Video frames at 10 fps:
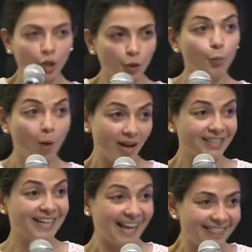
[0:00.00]
You want
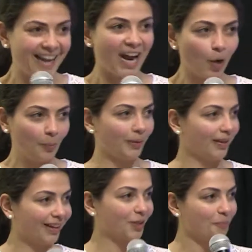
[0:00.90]
to get that out and be like,